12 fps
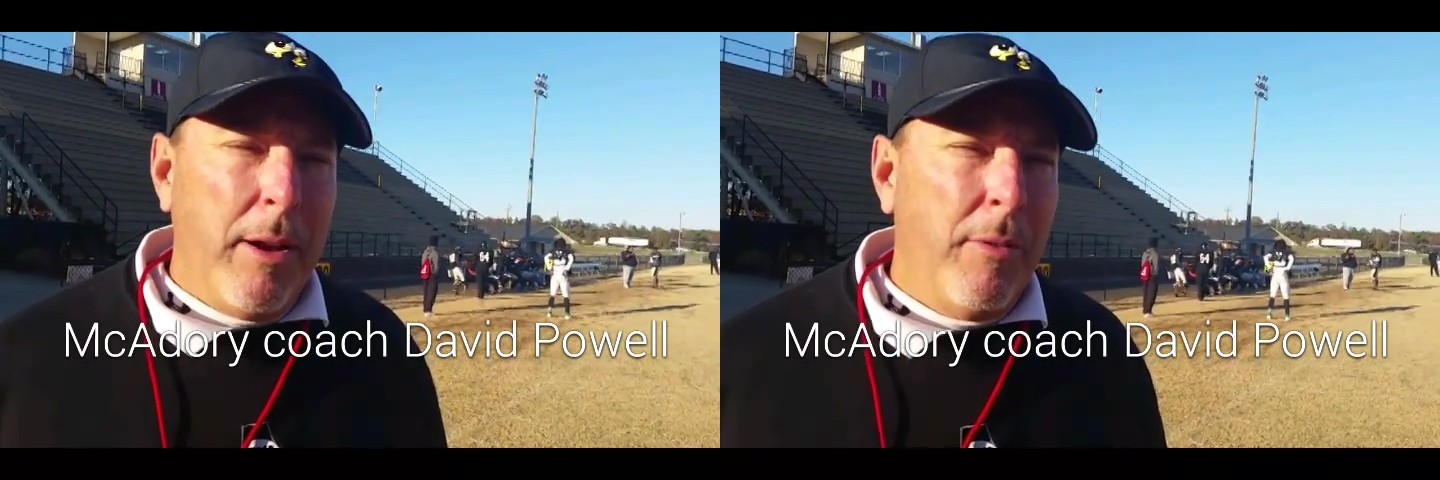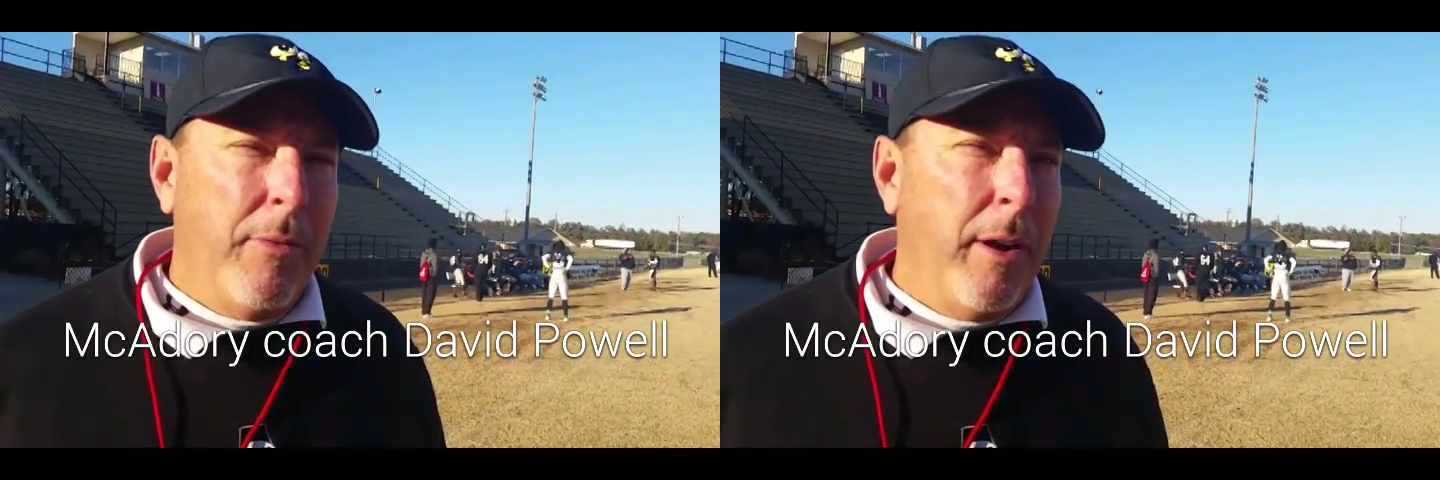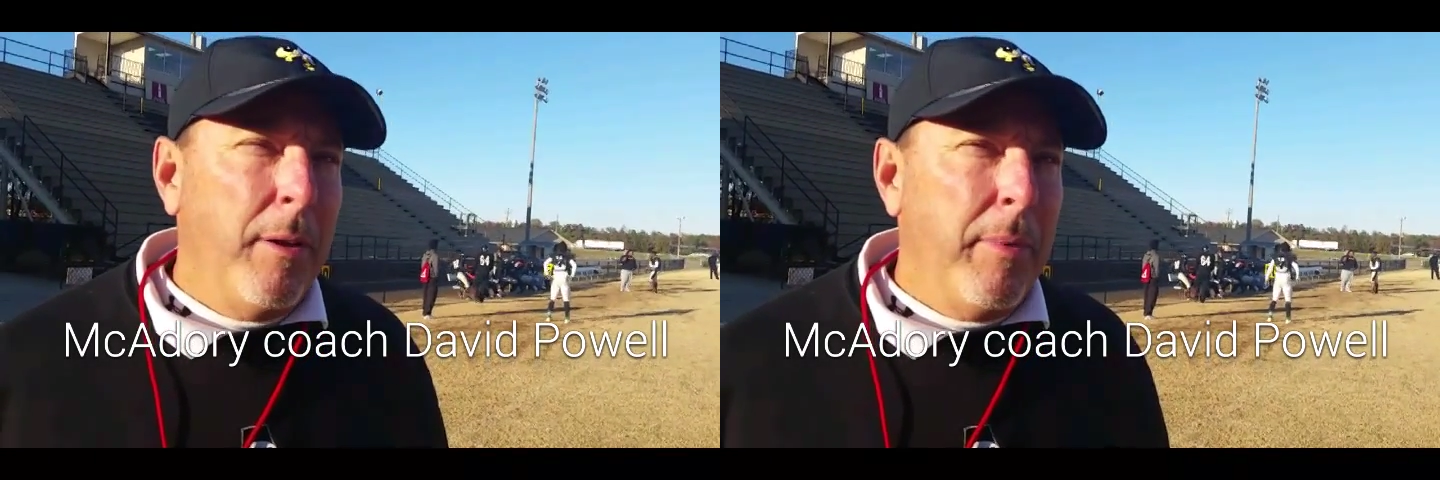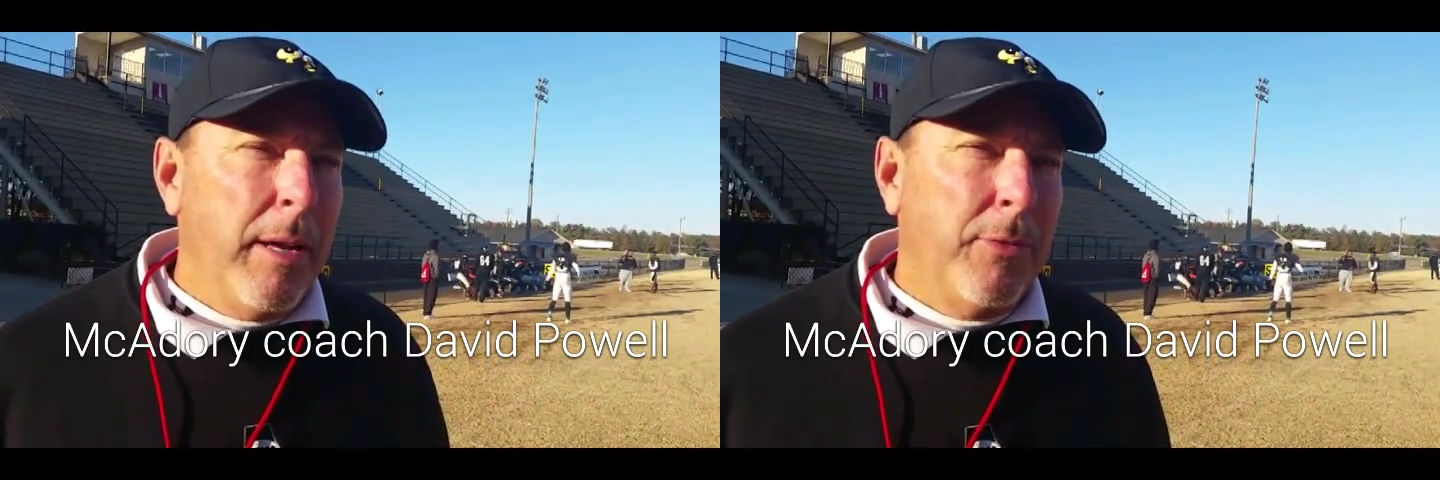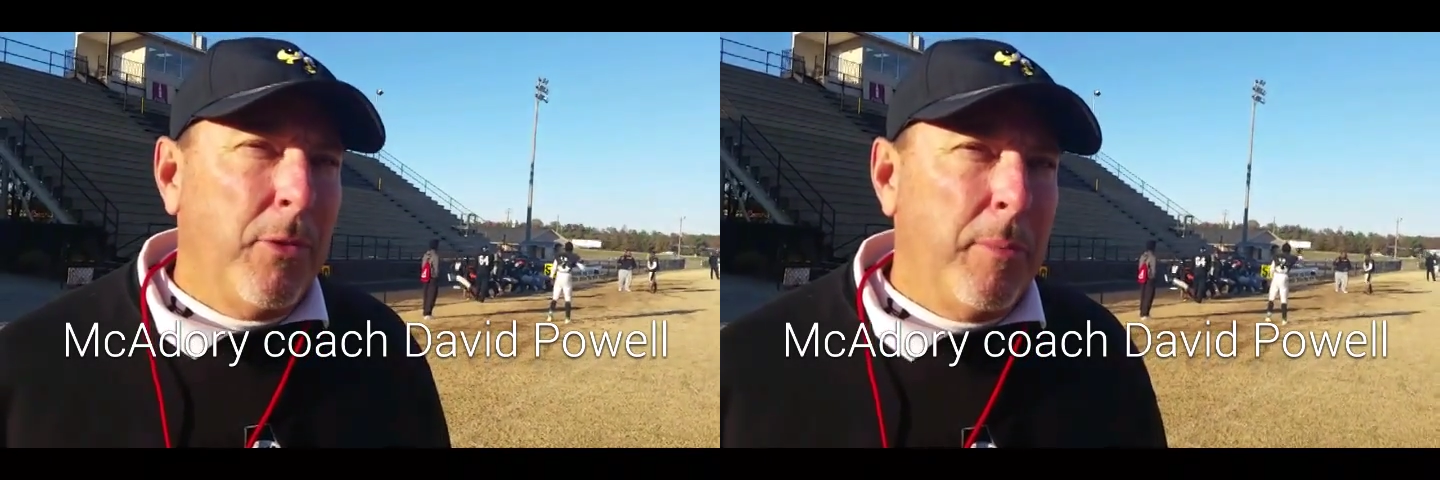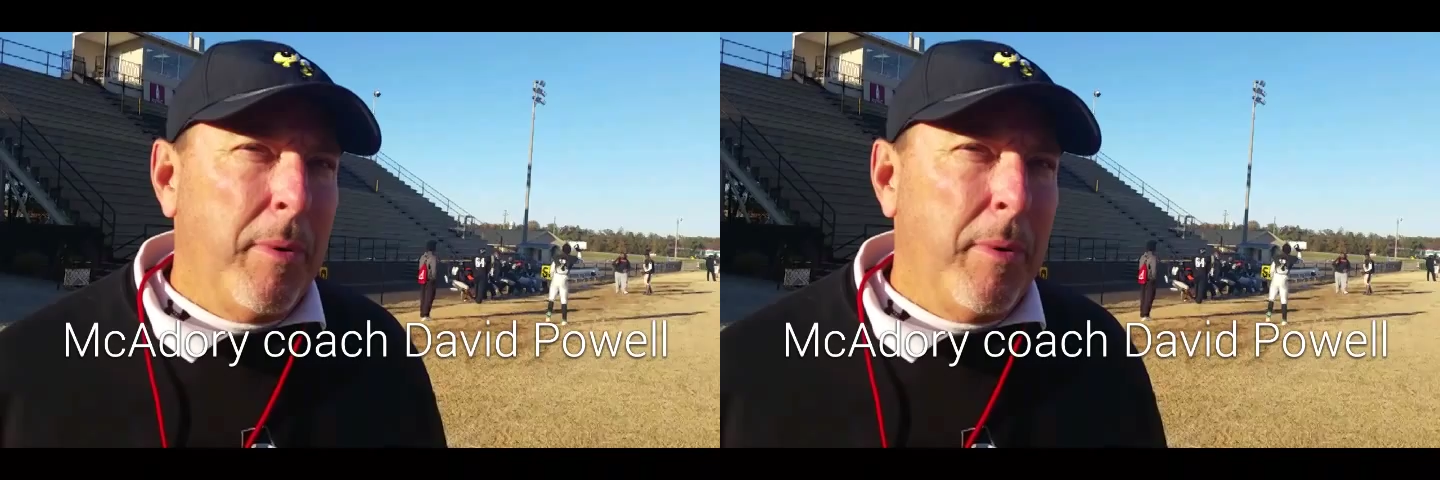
play our very best